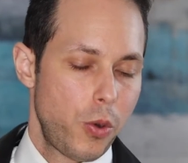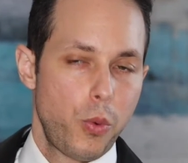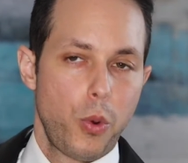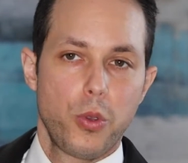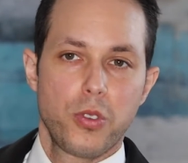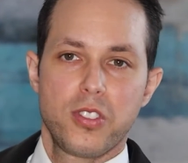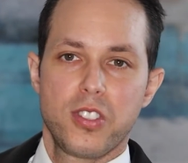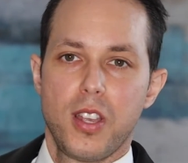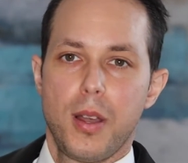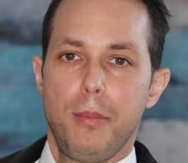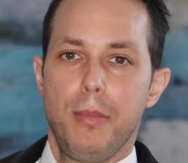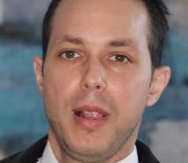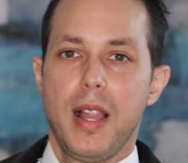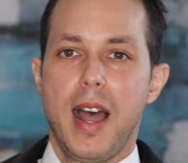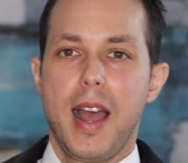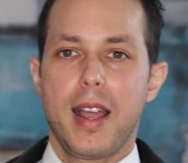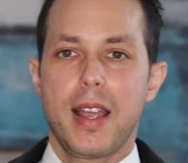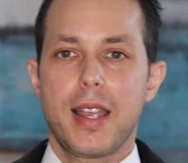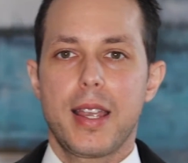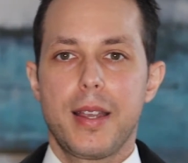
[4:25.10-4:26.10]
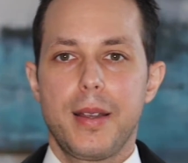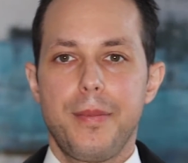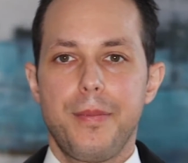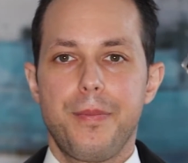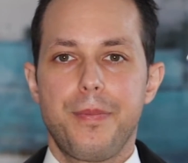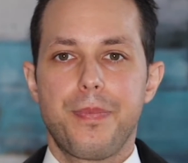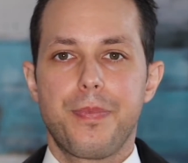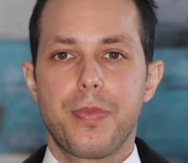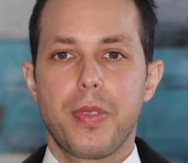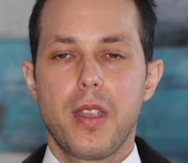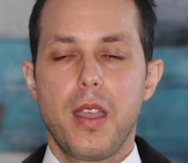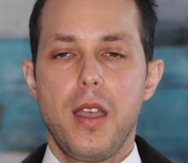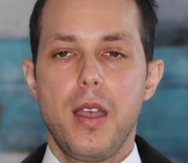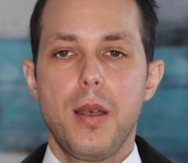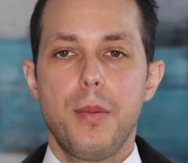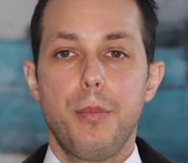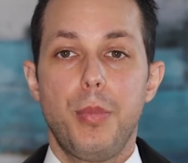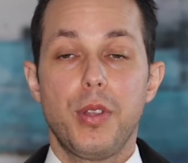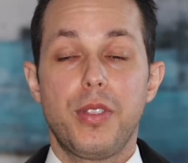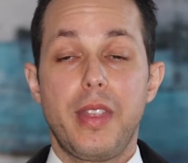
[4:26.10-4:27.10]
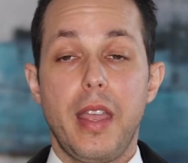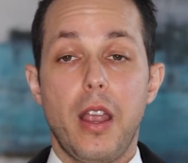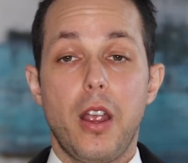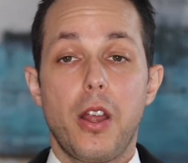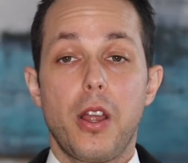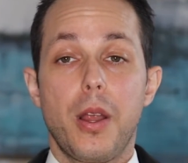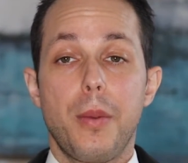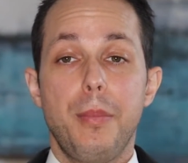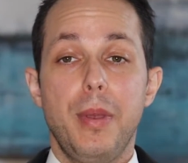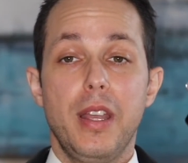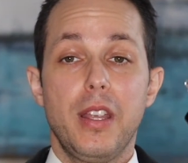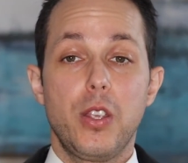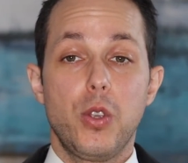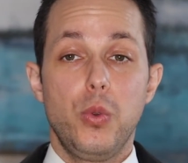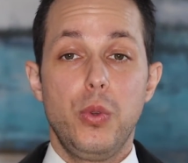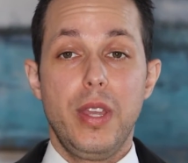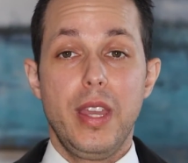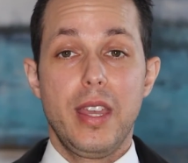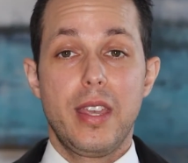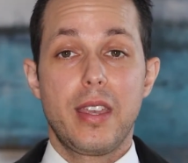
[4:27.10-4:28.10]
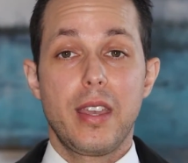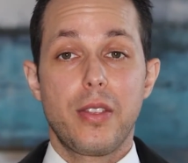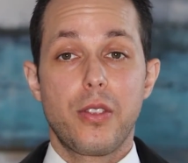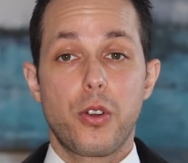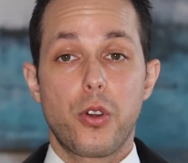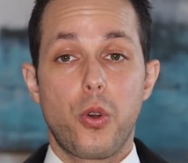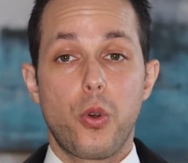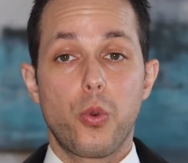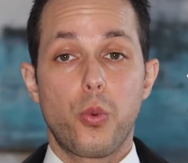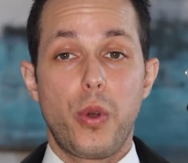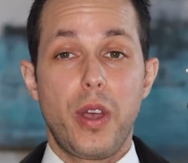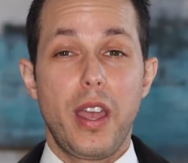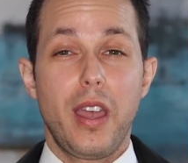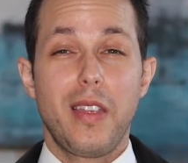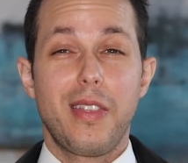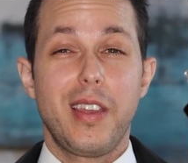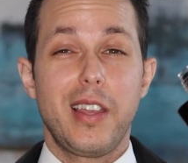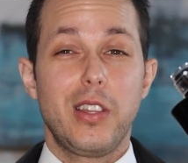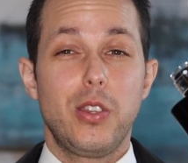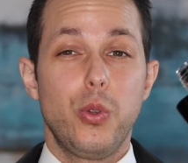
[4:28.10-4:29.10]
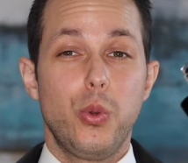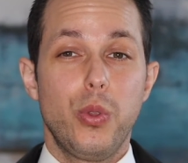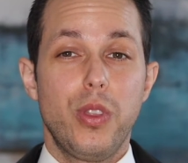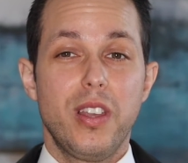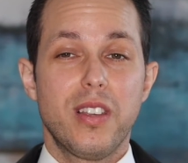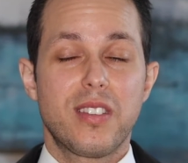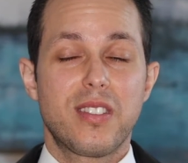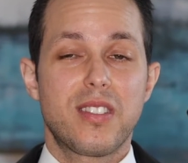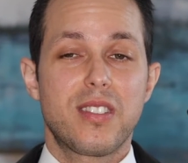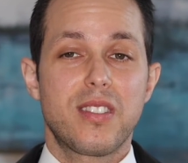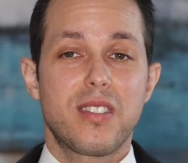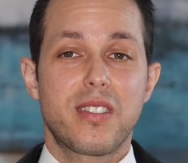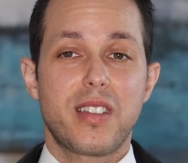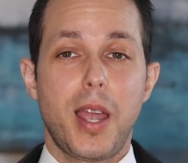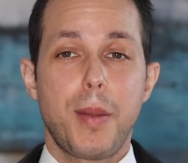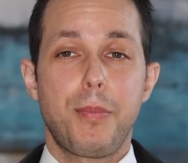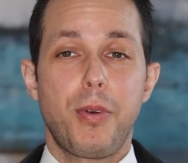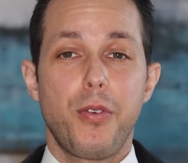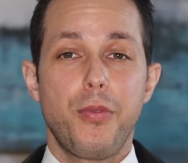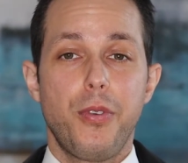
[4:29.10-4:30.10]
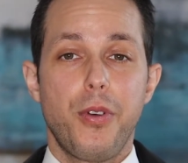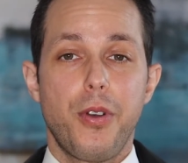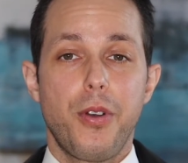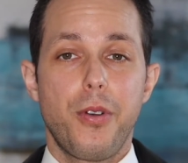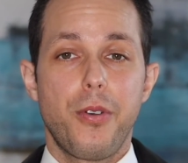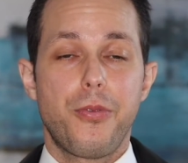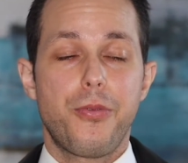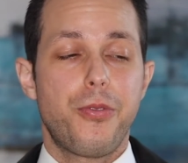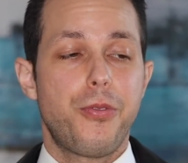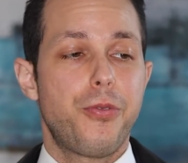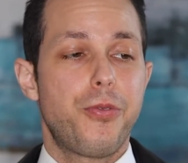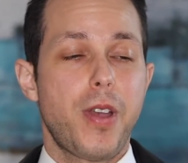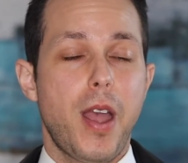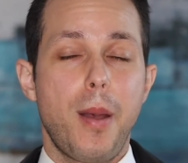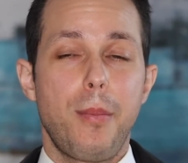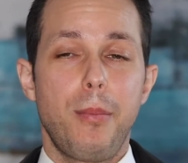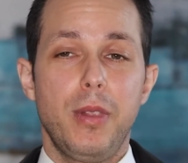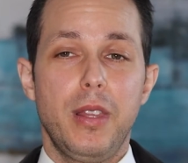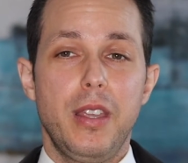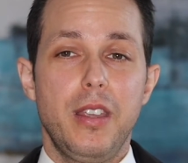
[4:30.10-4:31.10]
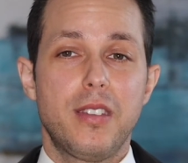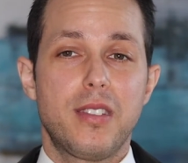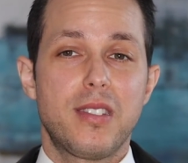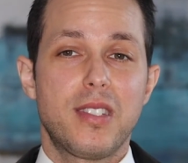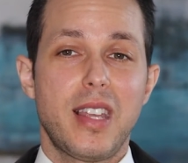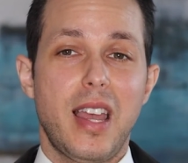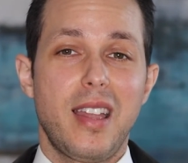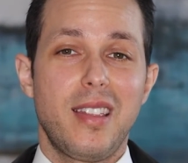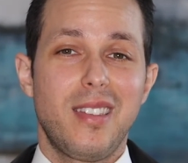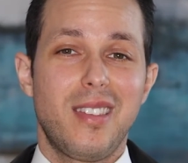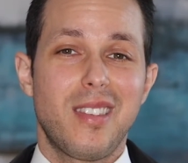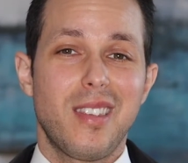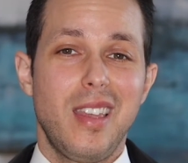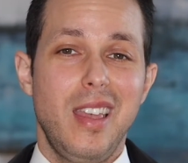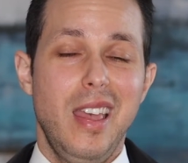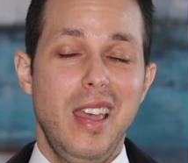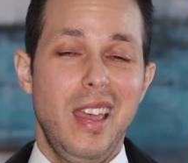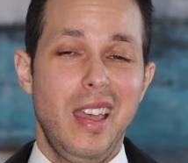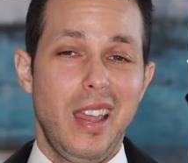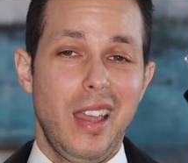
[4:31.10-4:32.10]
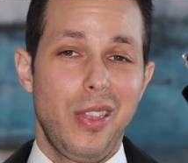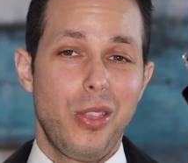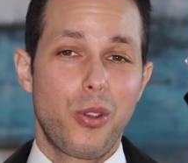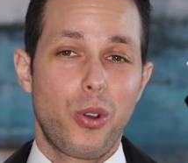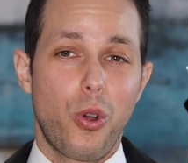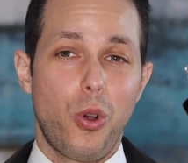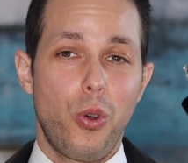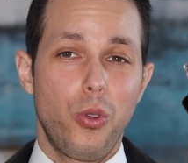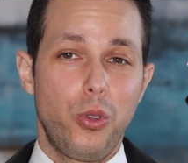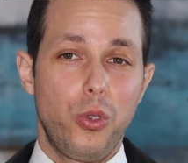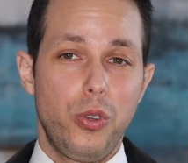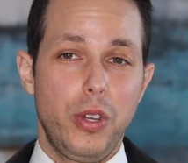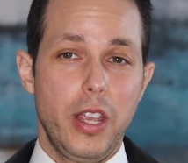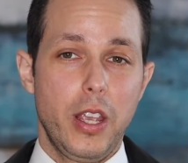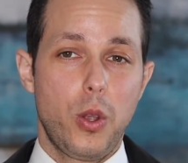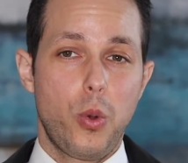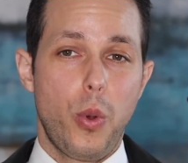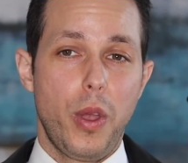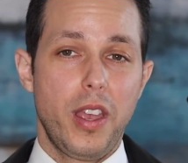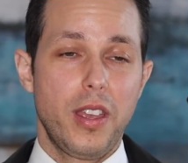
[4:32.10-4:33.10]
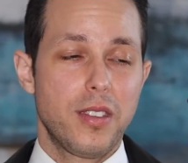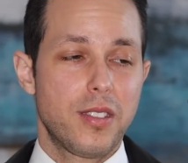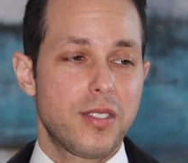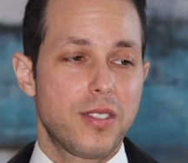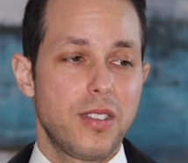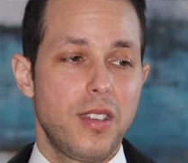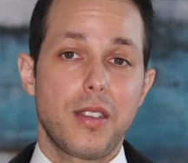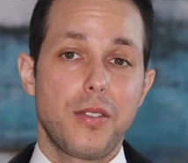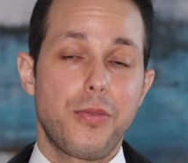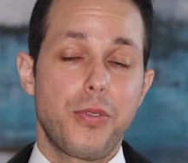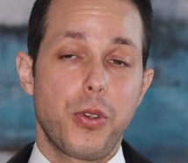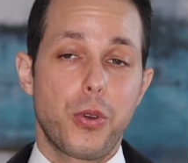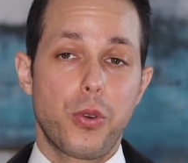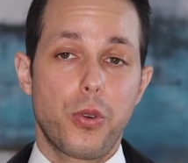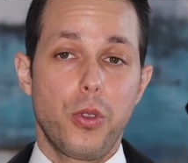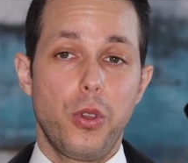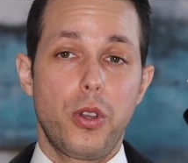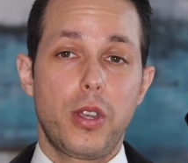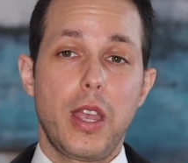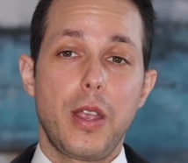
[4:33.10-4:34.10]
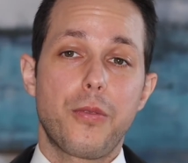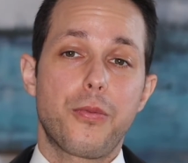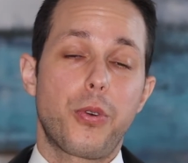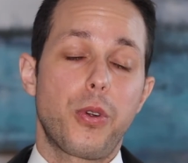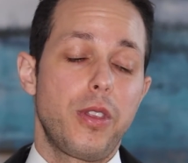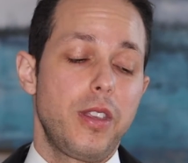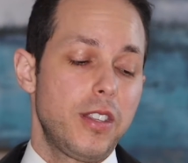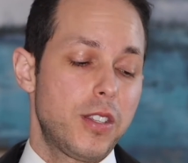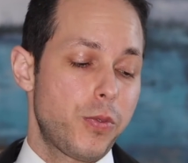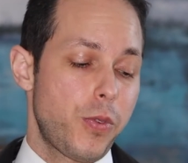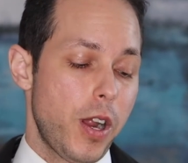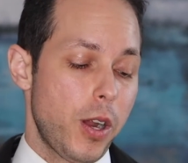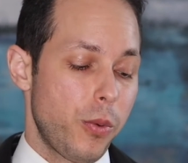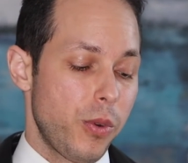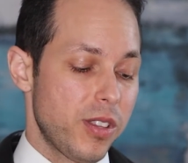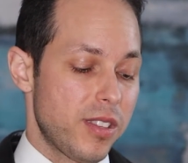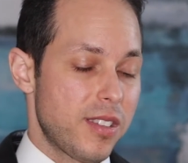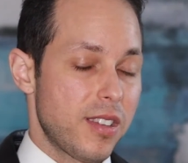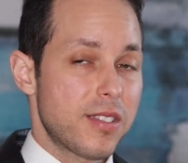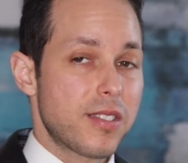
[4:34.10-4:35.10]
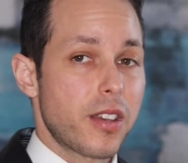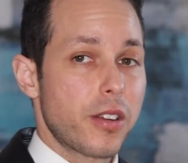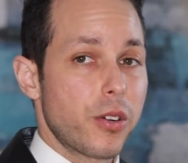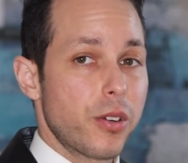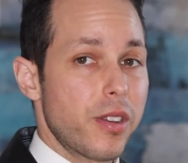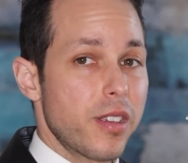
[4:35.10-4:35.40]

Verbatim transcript: Rossa Black, but they are a bit unique in their own way. They do this type of a family scent in their own unique ways. If you're looking for these fragrances that are